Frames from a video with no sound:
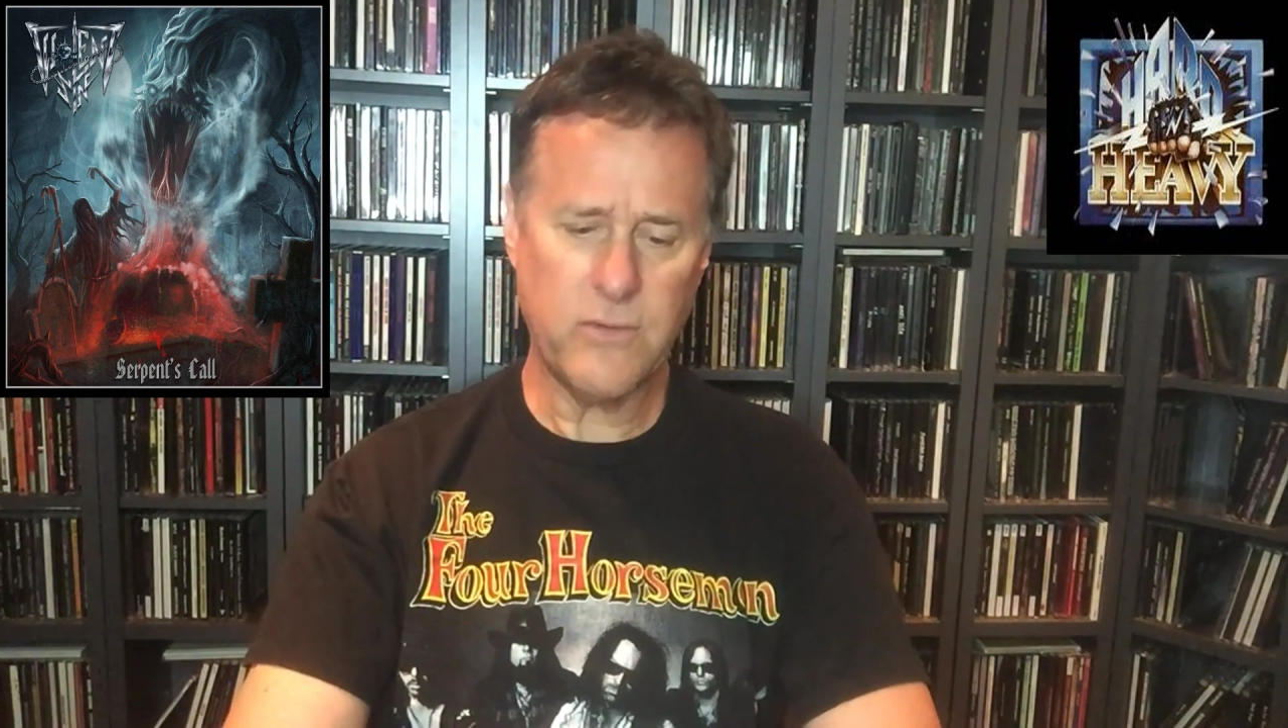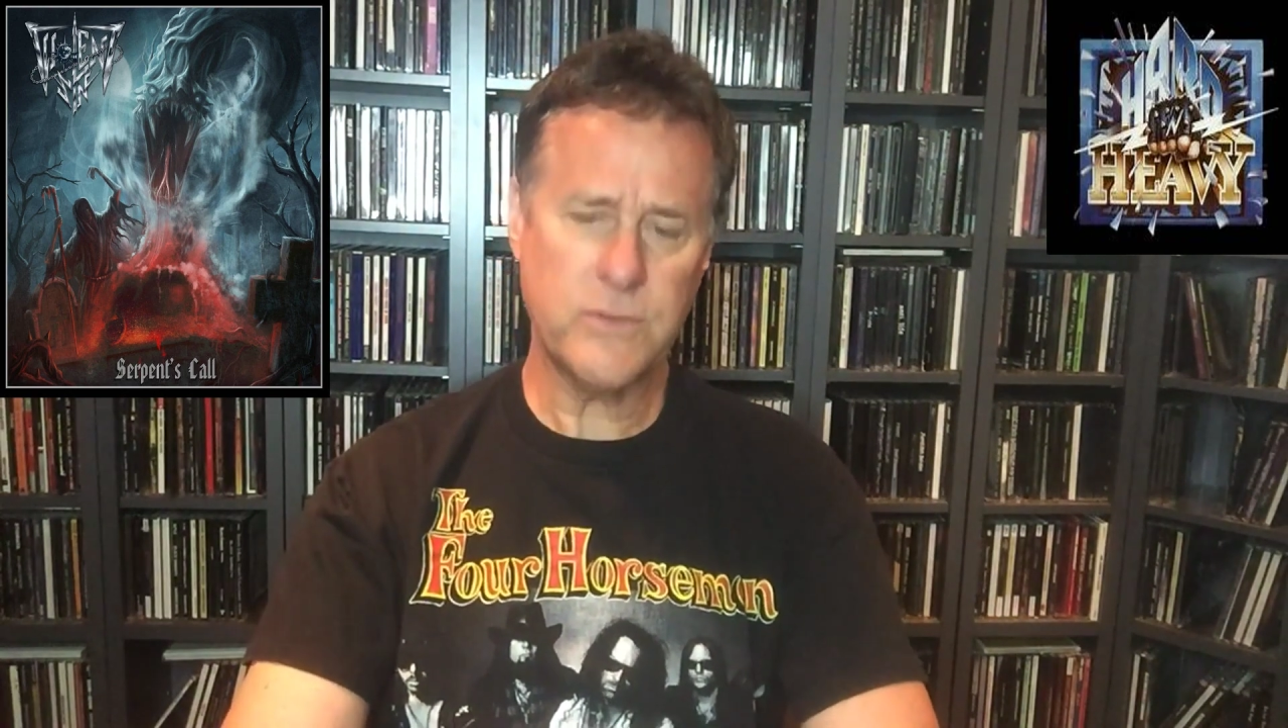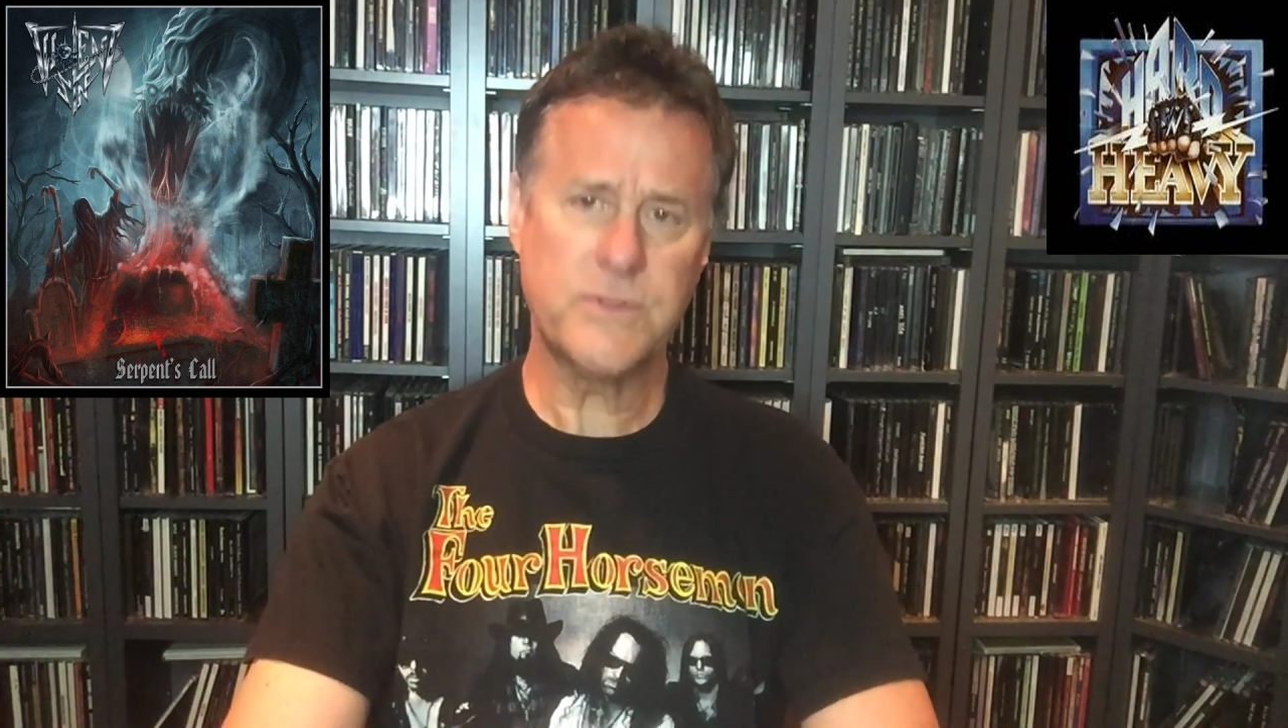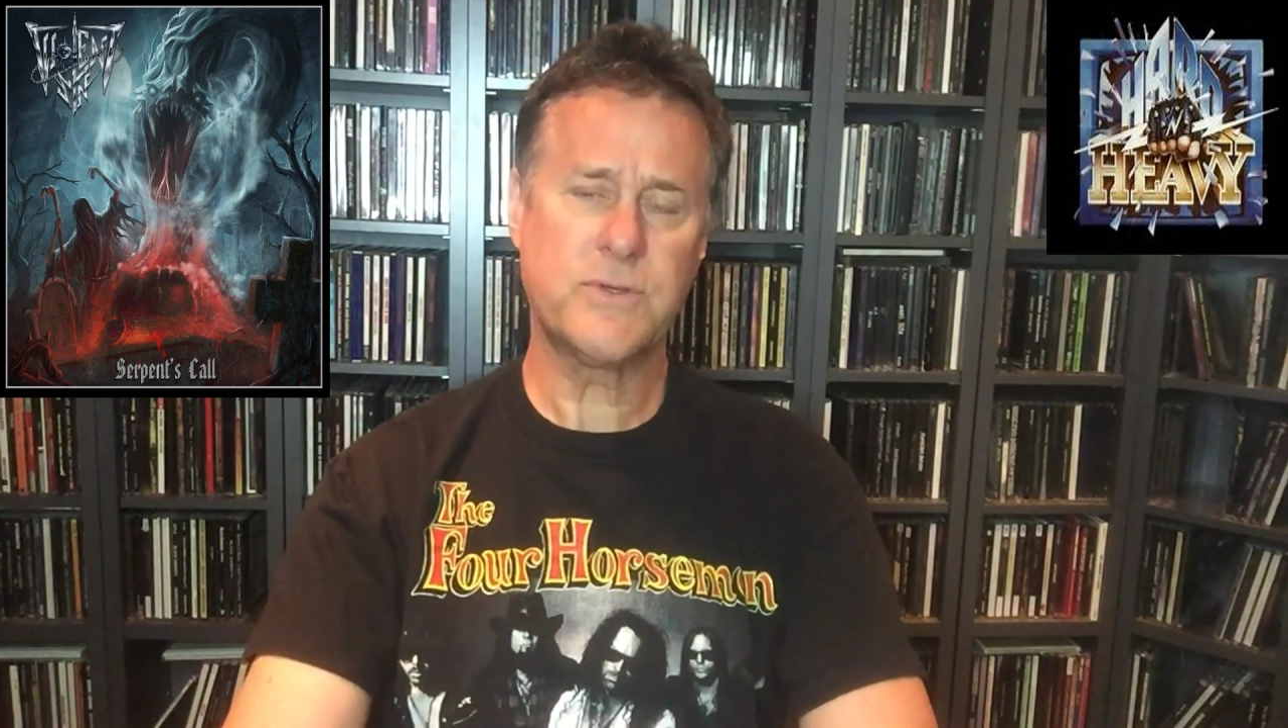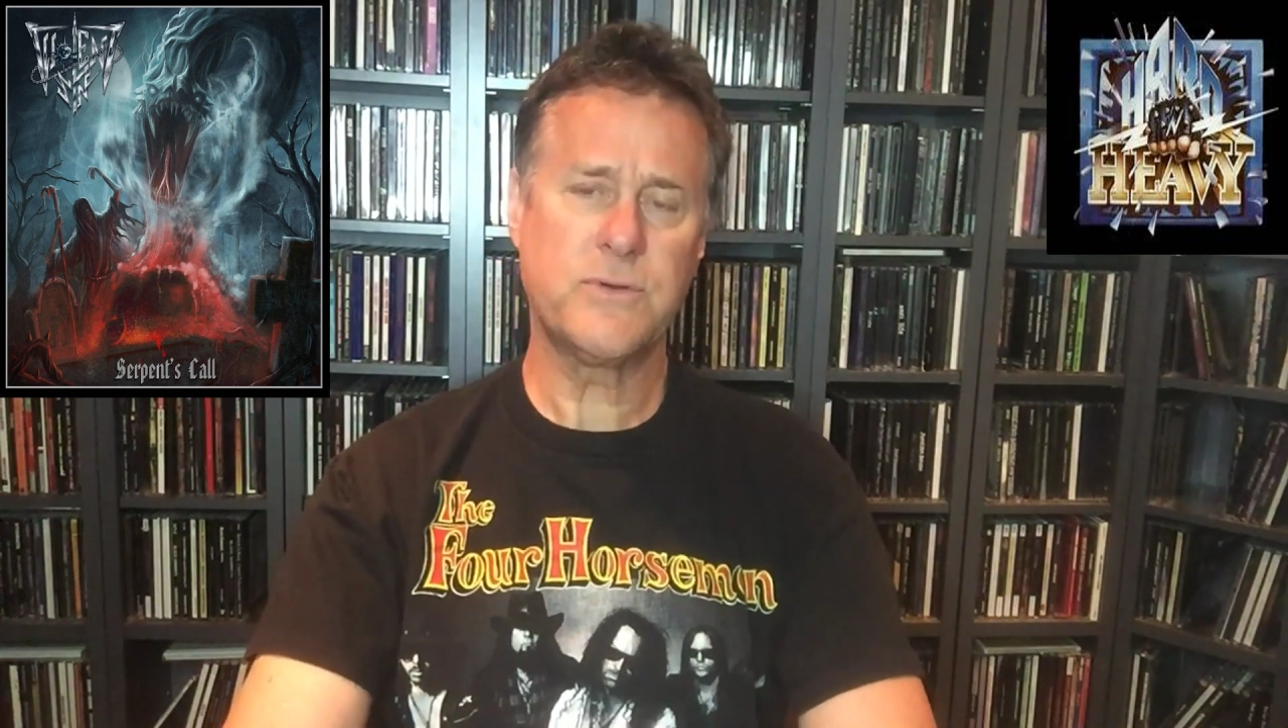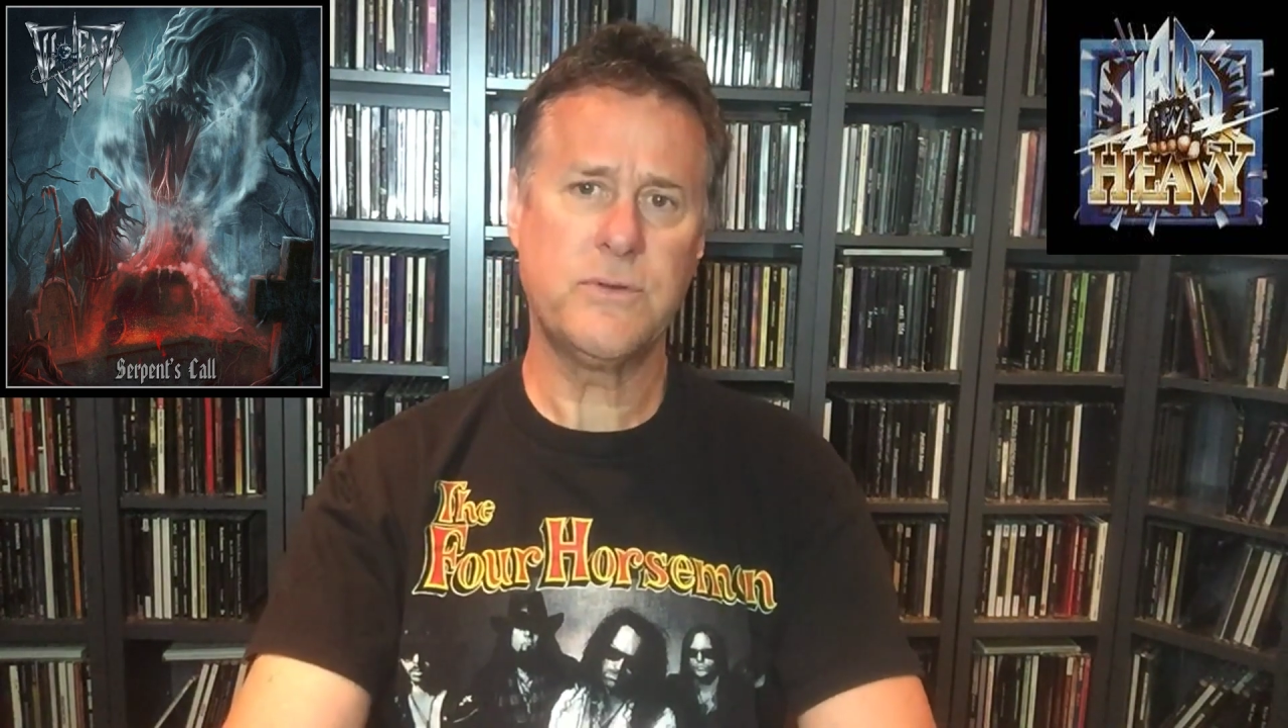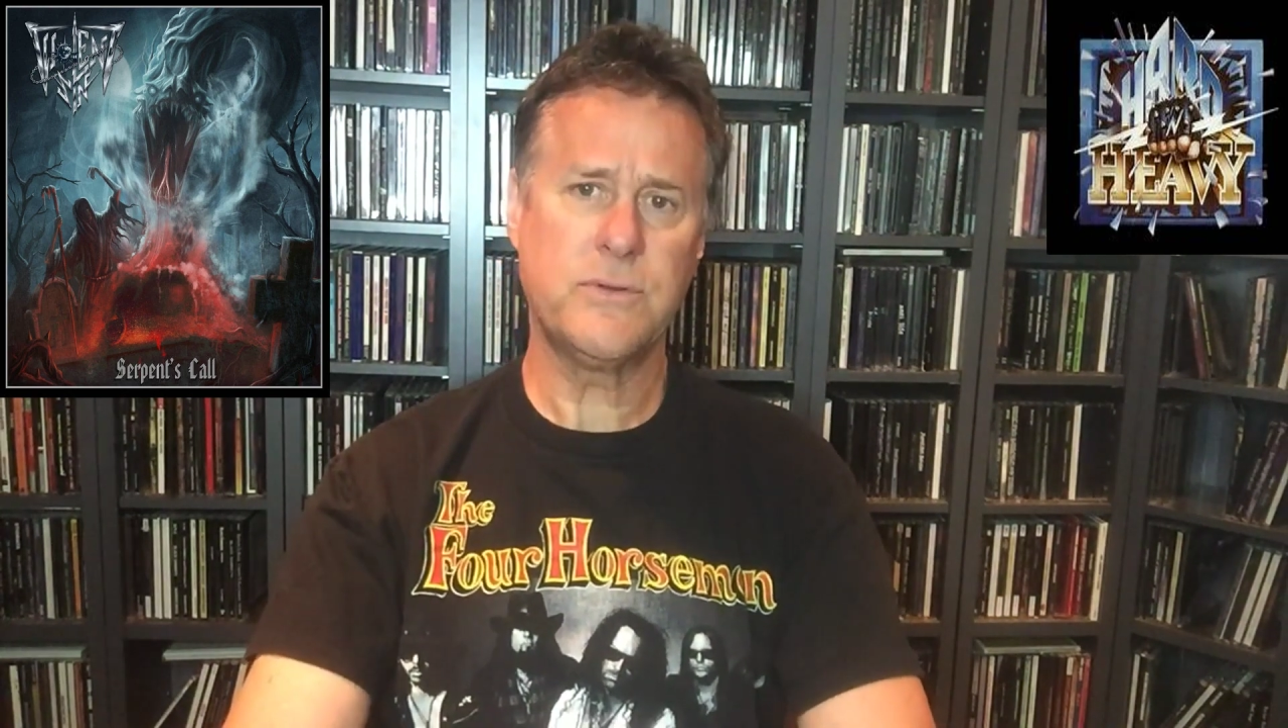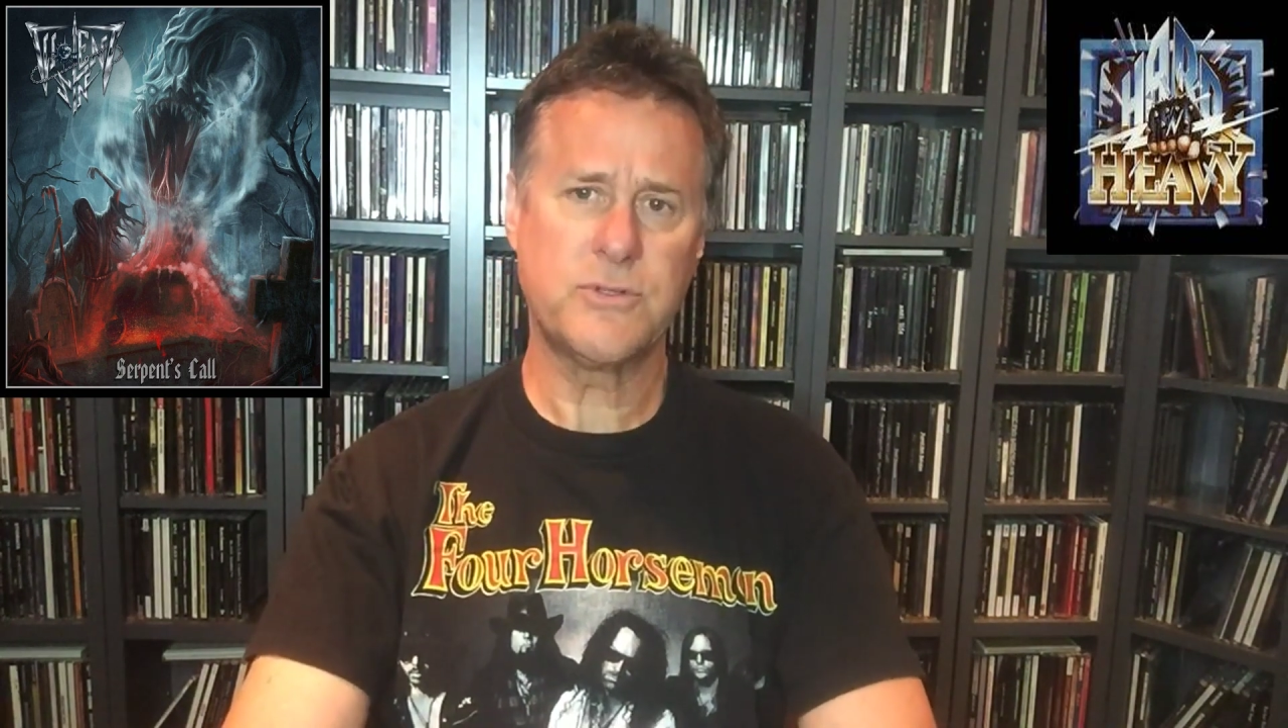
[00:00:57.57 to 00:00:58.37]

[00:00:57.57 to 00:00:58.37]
old school